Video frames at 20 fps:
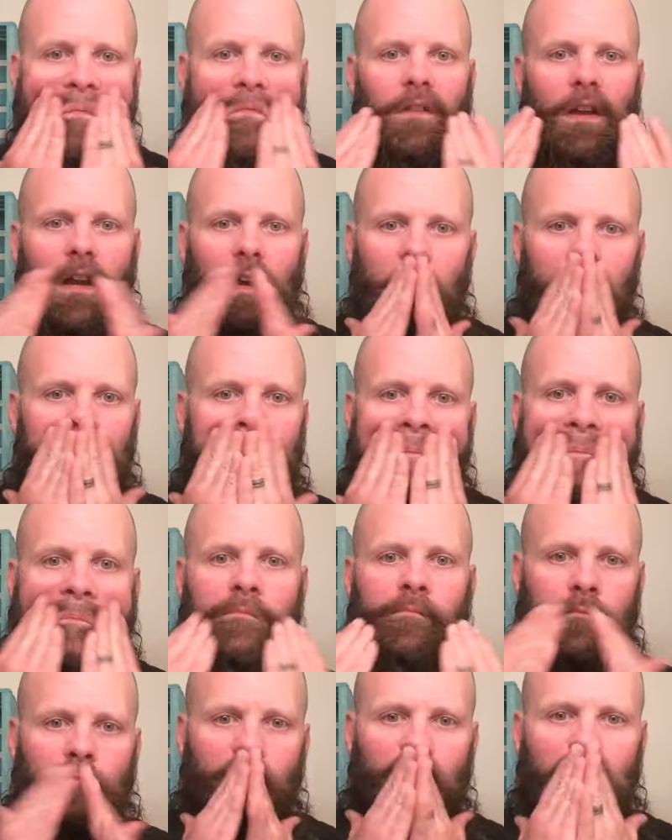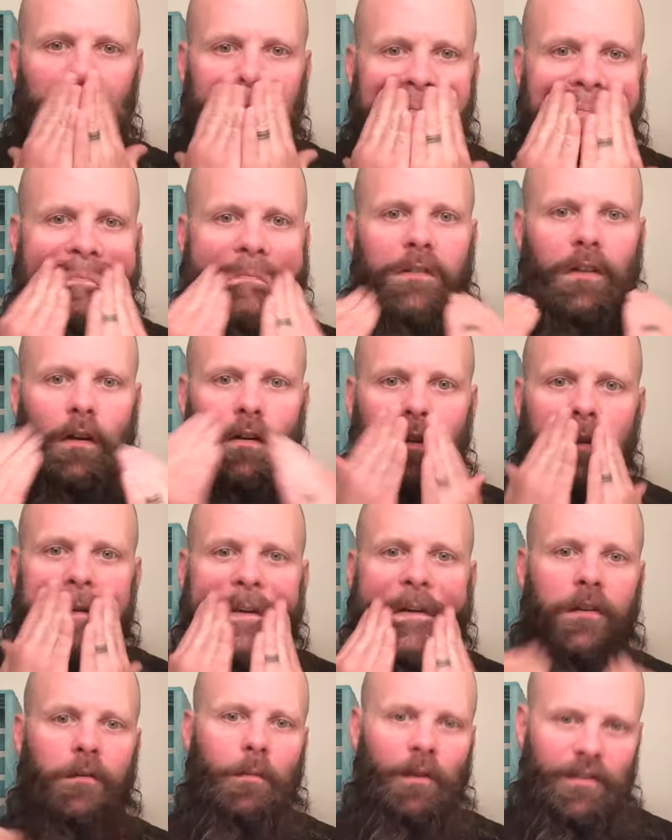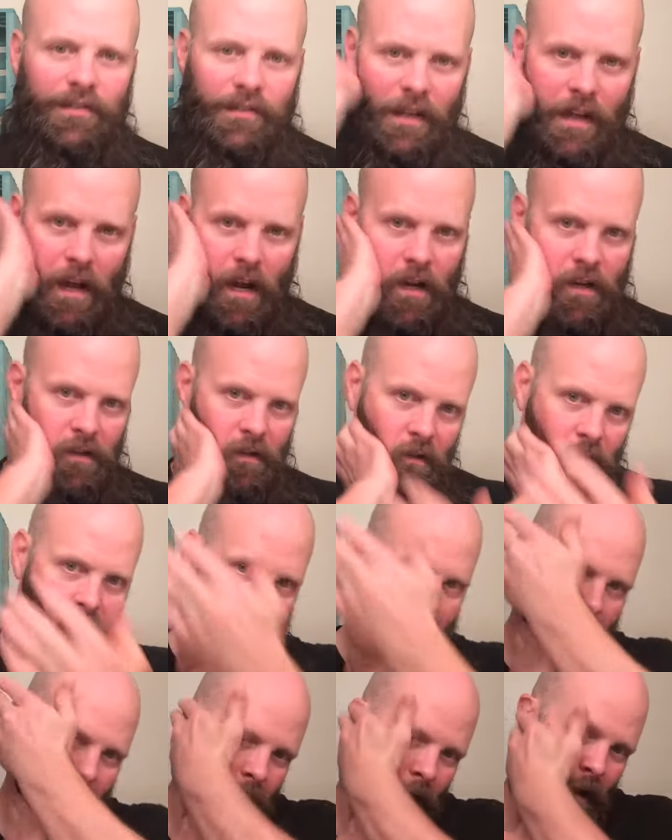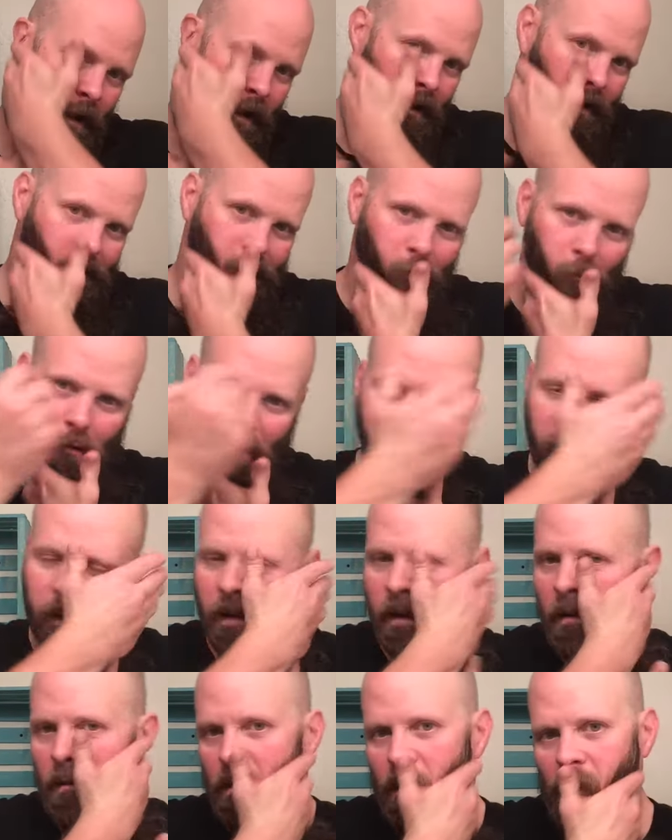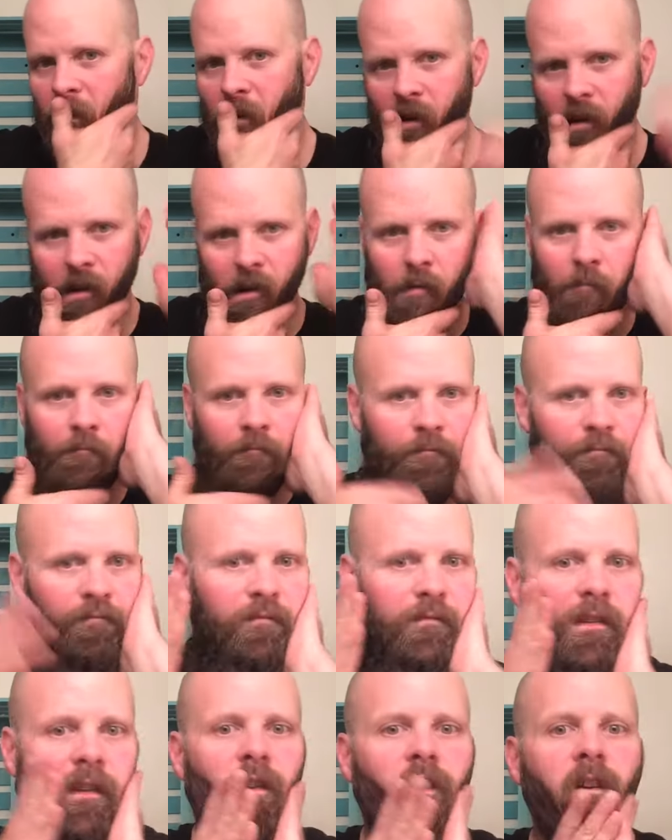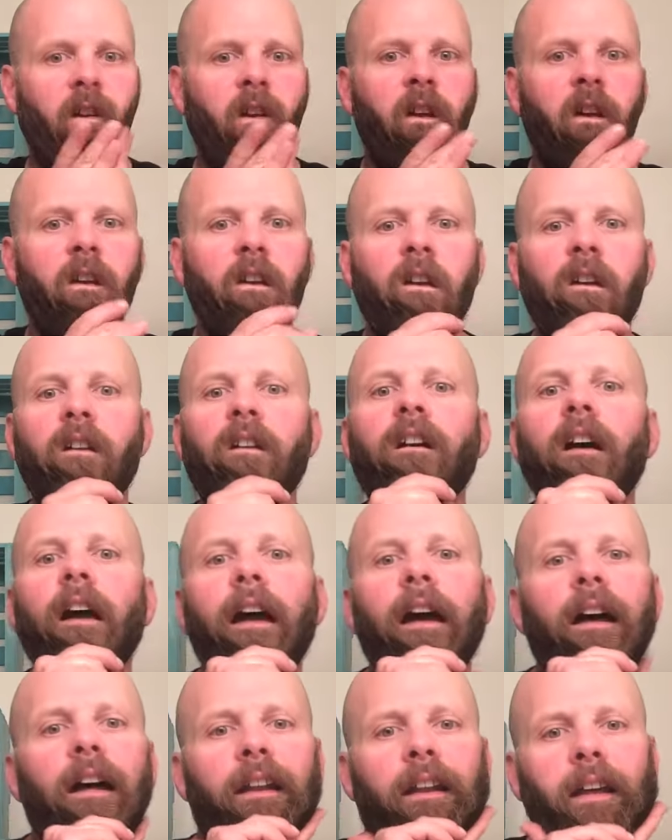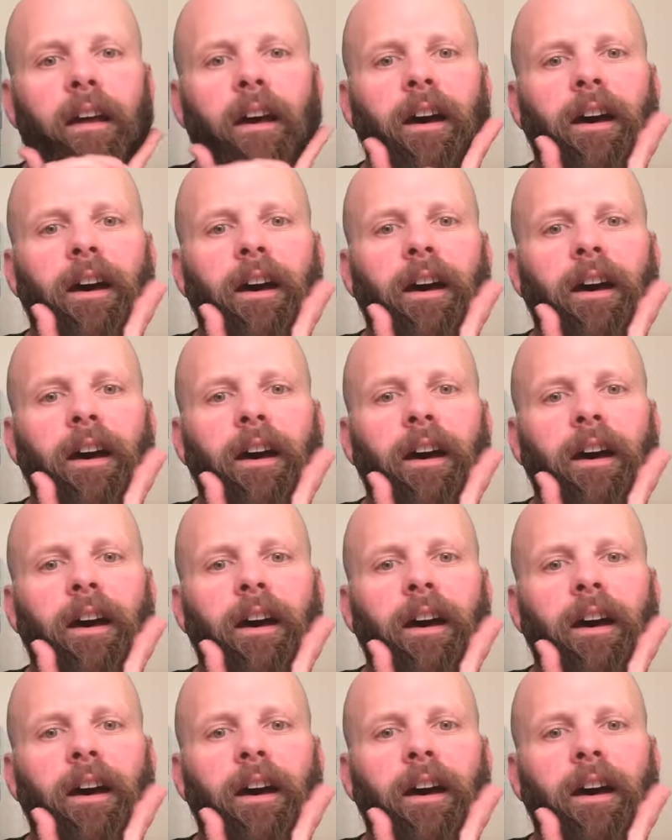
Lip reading: and you know, get it in your mustache. And I like to work it in real good. And